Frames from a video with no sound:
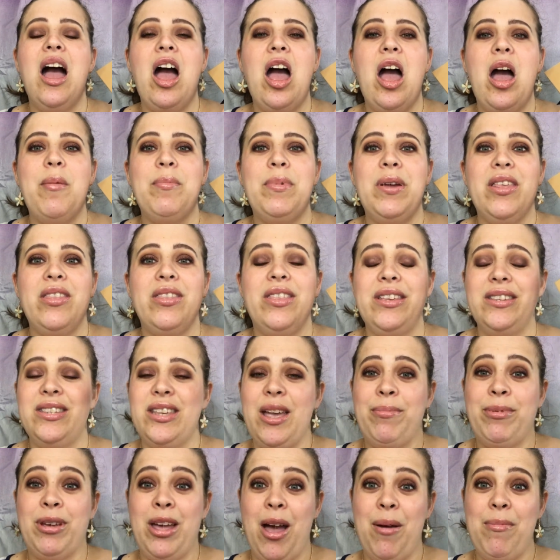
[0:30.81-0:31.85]
um, this
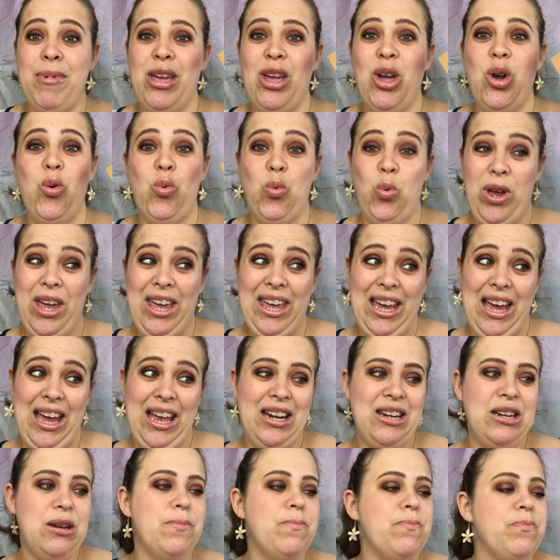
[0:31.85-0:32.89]
upcoming
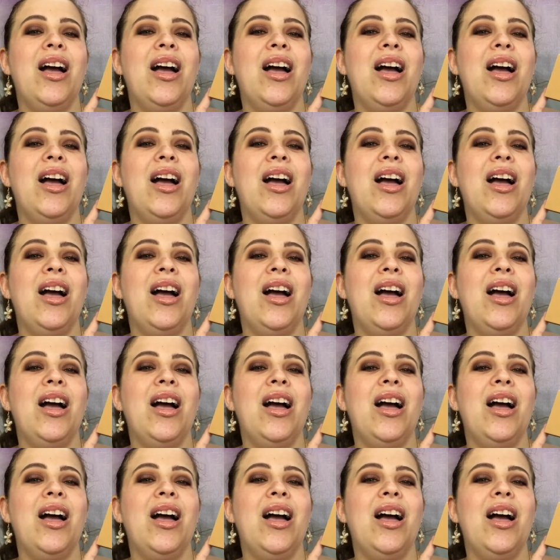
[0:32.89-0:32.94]
weekend.